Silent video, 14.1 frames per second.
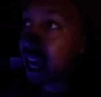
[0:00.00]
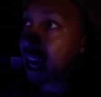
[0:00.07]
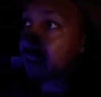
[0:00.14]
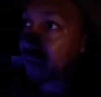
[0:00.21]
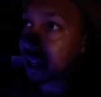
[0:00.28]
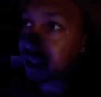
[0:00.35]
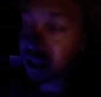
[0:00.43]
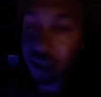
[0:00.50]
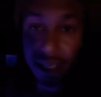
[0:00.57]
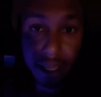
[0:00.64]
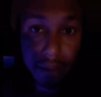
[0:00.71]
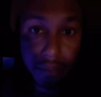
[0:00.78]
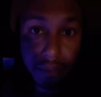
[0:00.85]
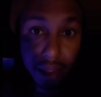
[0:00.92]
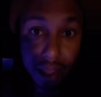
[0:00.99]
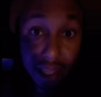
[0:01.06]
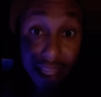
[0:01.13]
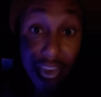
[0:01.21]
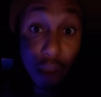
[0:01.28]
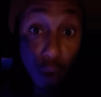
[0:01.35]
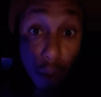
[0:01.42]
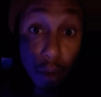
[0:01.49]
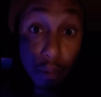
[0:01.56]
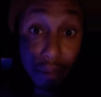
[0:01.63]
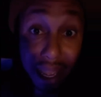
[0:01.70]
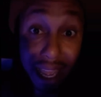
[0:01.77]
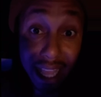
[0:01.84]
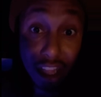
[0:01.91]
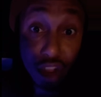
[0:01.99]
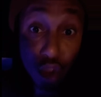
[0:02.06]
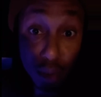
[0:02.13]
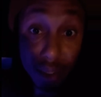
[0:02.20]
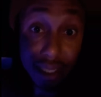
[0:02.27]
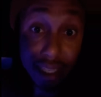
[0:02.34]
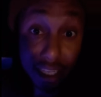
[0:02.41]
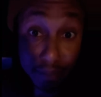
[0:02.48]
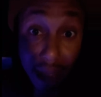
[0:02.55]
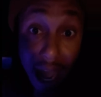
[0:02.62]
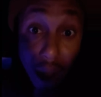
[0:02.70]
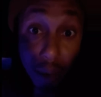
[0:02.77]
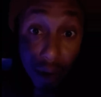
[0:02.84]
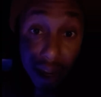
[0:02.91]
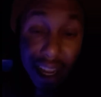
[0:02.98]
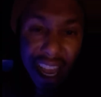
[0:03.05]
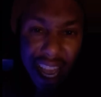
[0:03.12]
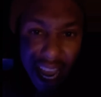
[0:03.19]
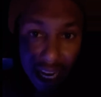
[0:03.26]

Eventually, that rubber band loses its power,